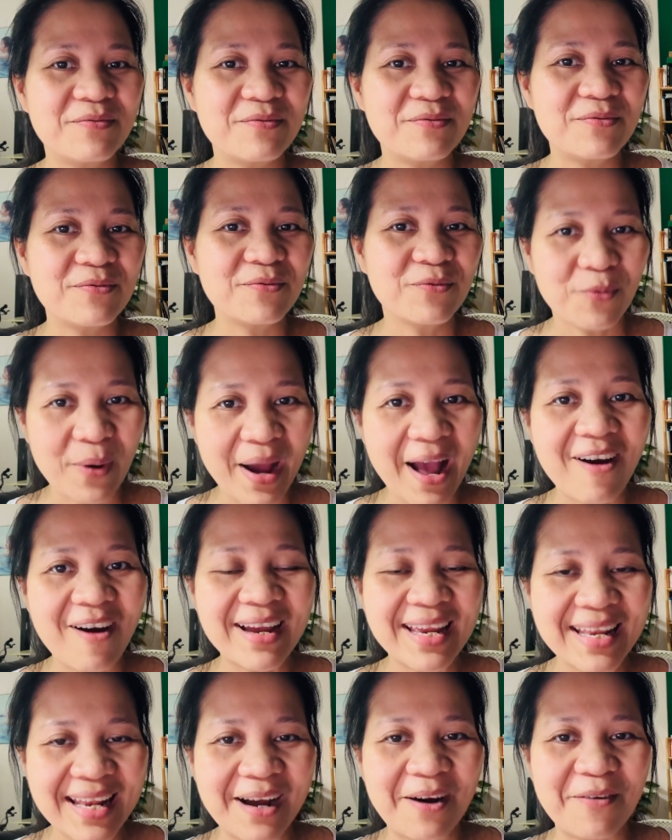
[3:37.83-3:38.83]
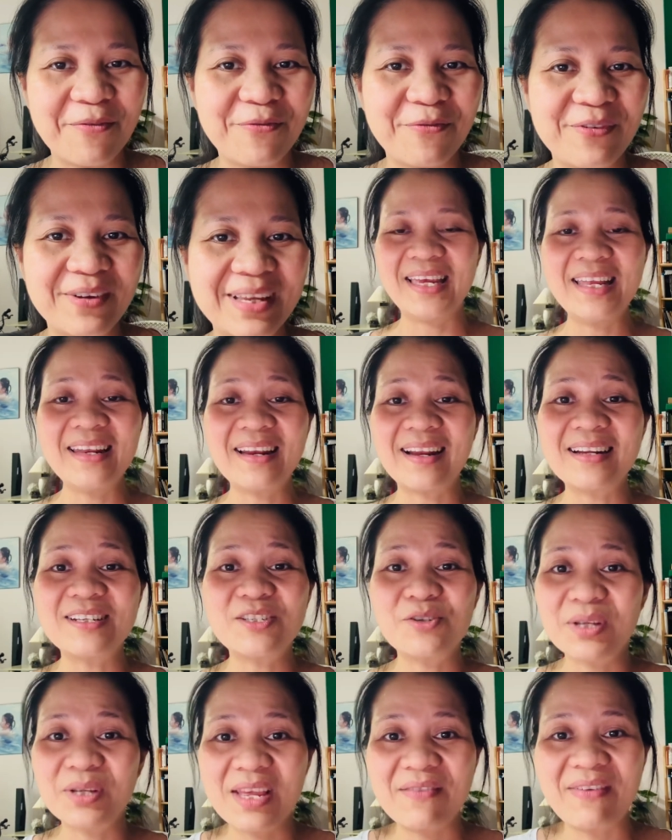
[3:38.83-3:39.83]
well enough in order
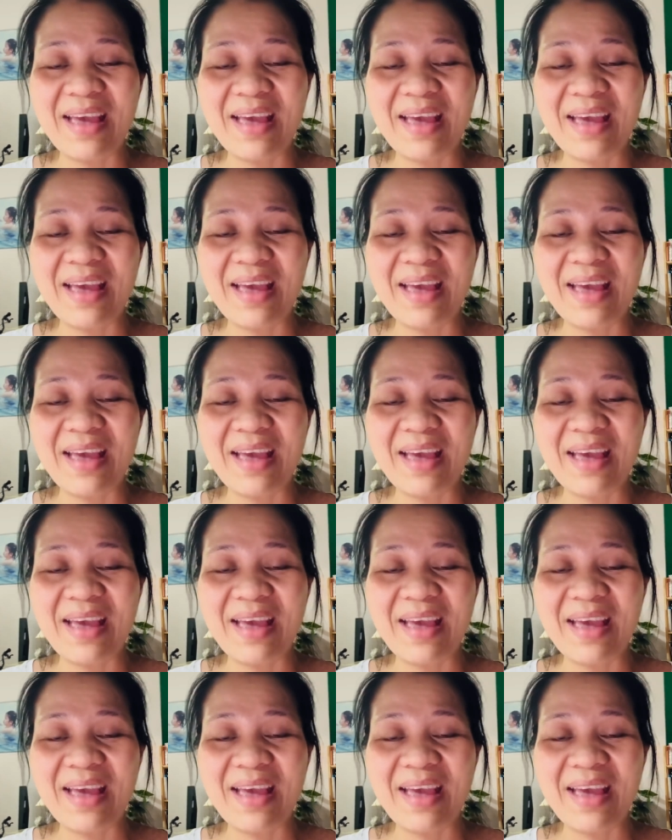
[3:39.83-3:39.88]
to give